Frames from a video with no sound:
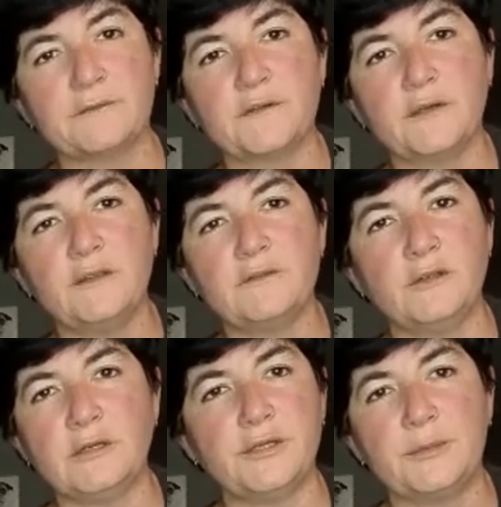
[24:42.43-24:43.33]
So there's
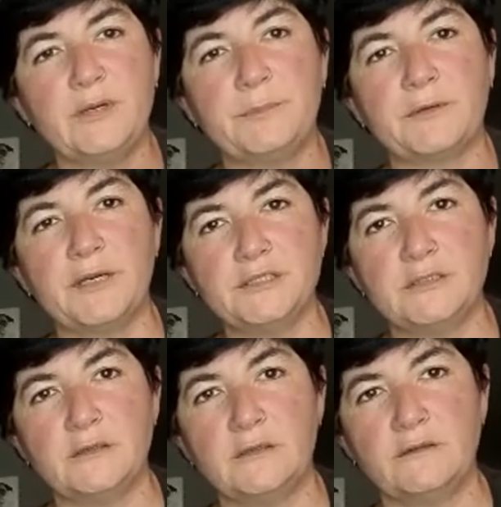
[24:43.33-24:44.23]
not a lot of preparation
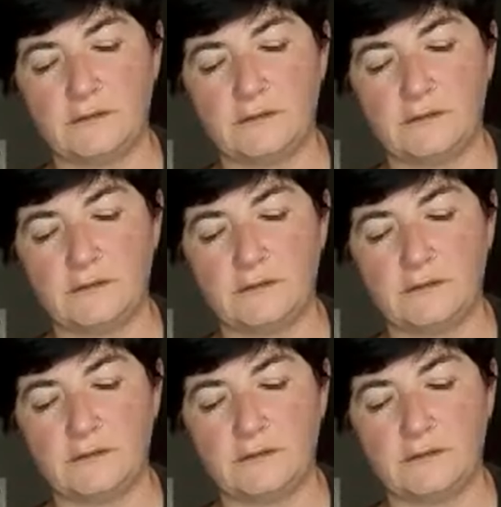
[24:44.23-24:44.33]
in this